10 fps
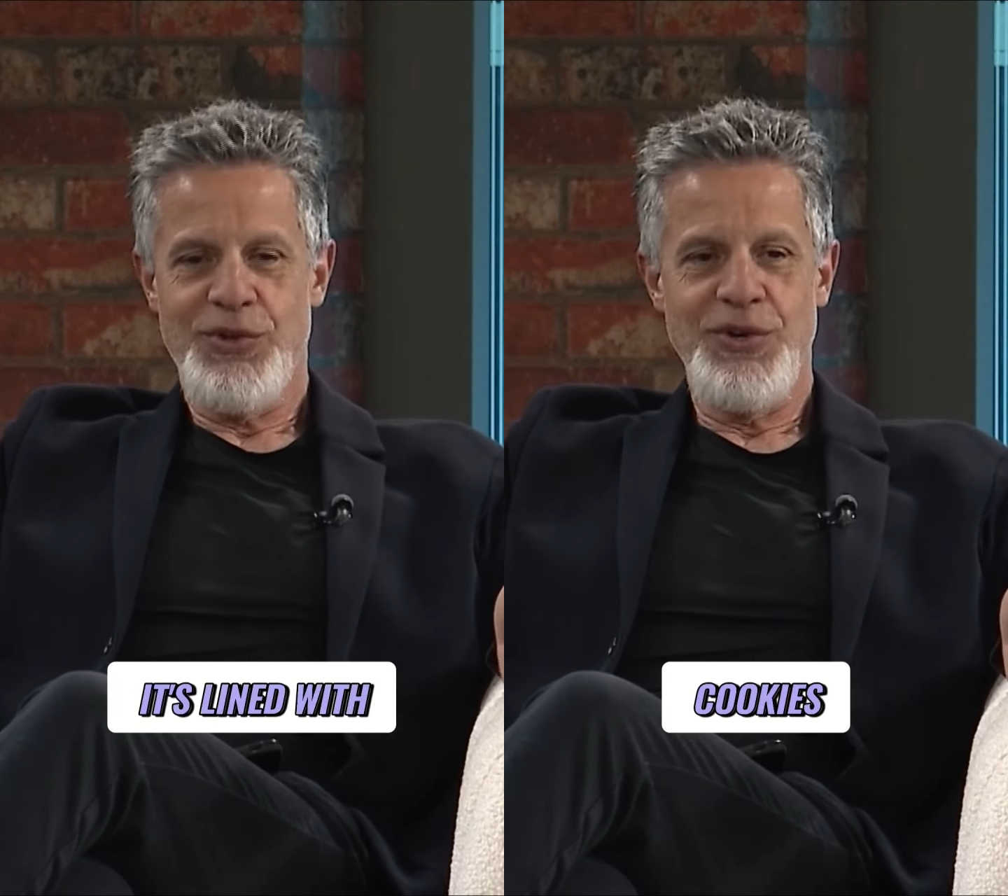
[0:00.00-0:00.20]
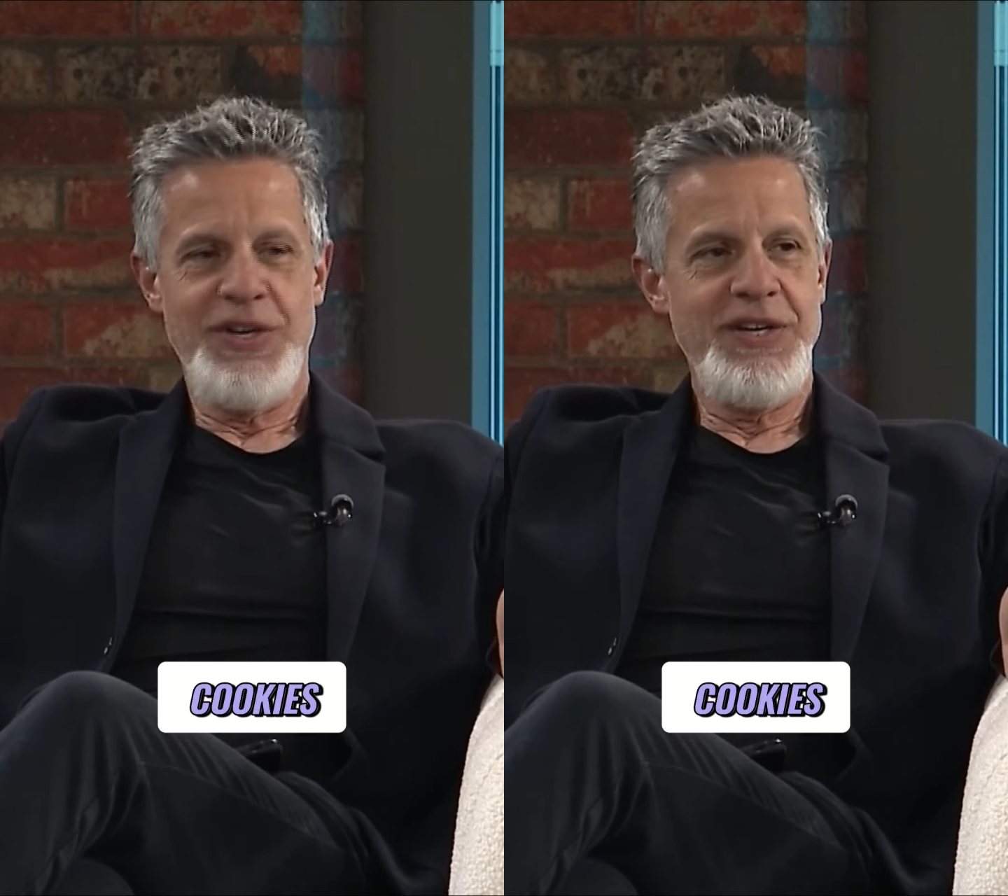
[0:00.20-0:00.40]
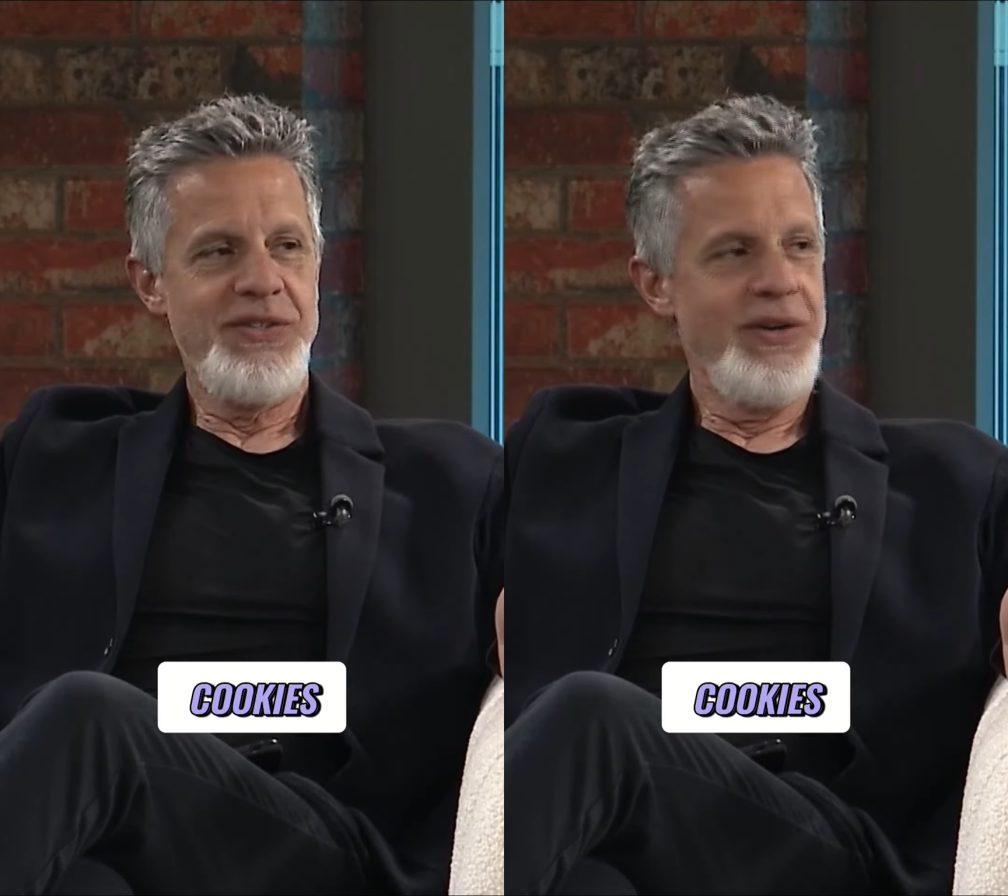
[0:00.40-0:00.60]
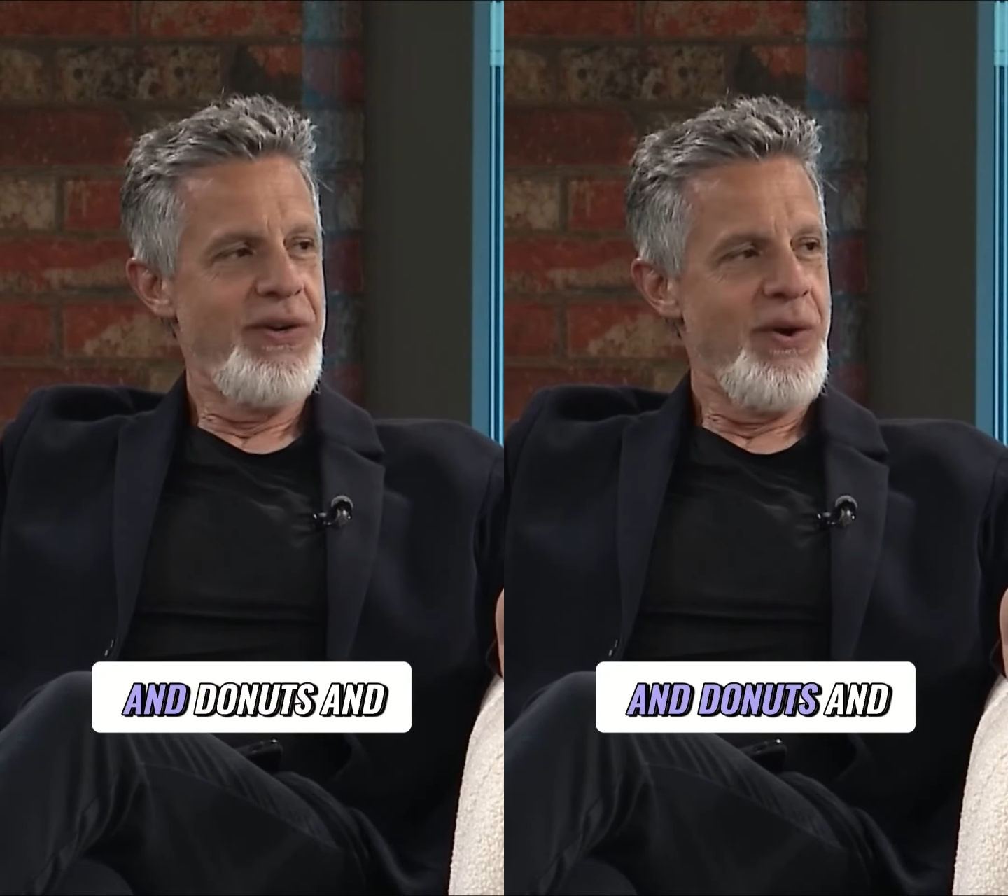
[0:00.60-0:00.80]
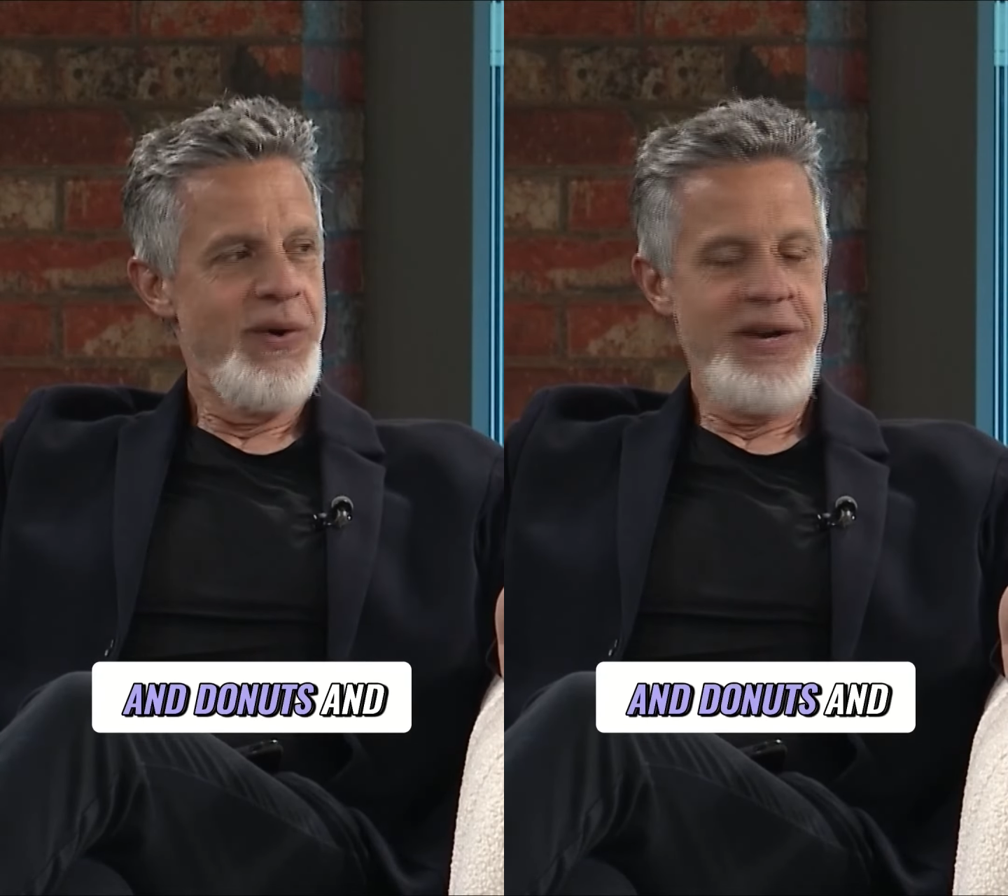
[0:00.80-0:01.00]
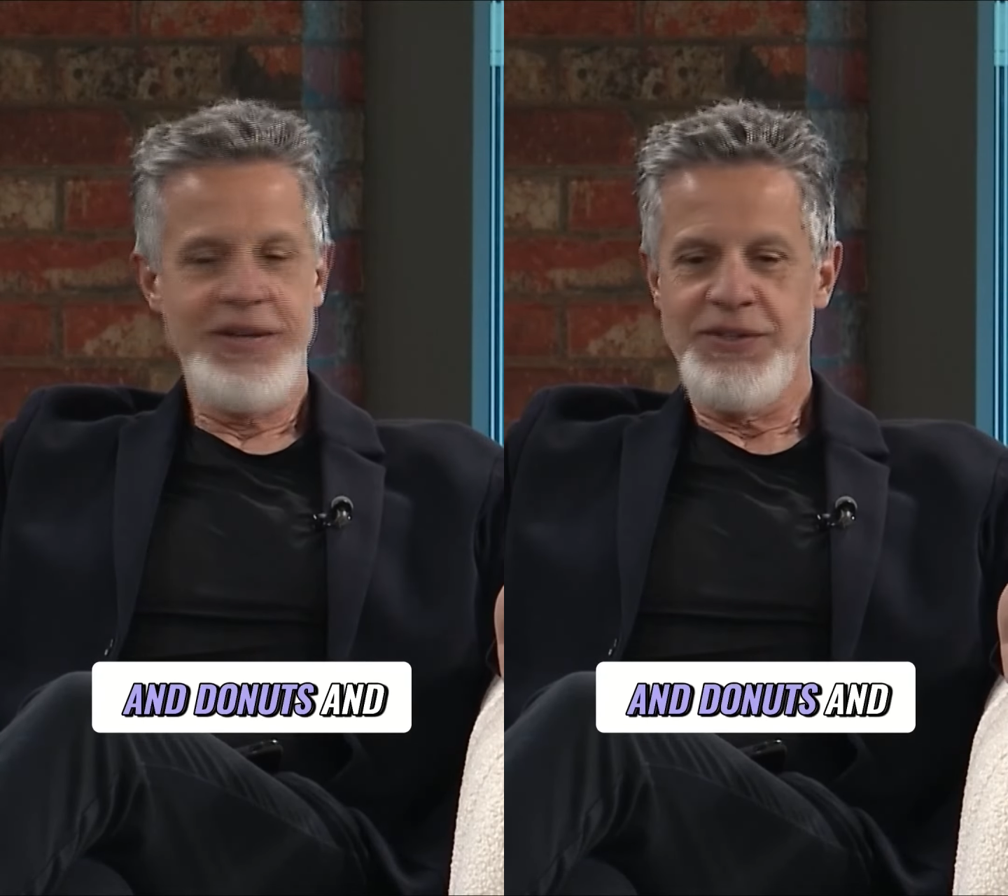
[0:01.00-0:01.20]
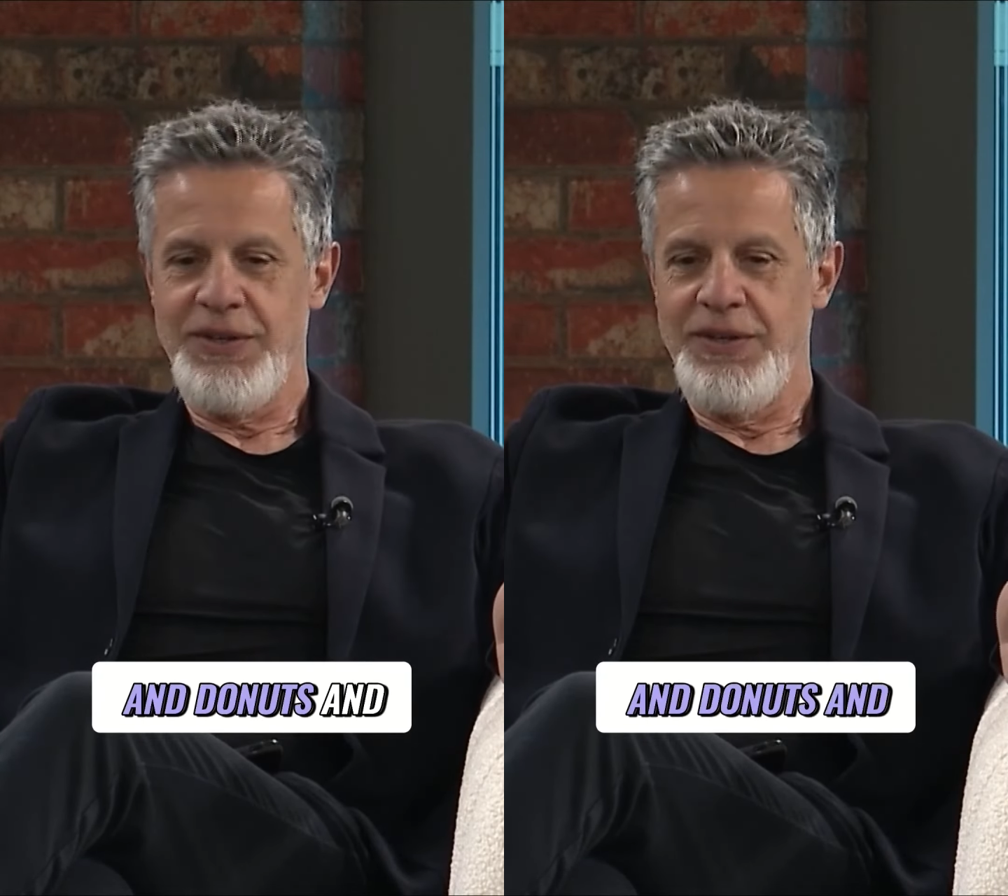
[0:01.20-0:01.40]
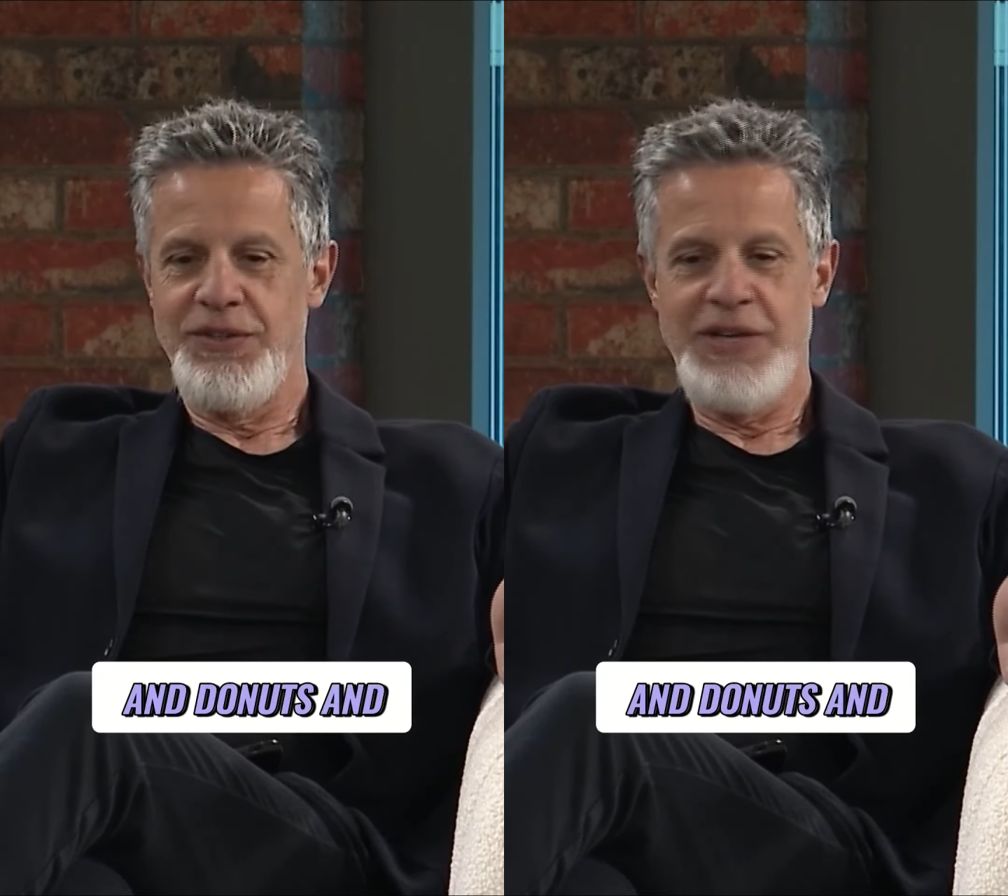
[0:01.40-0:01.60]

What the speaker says: cookies and donuts and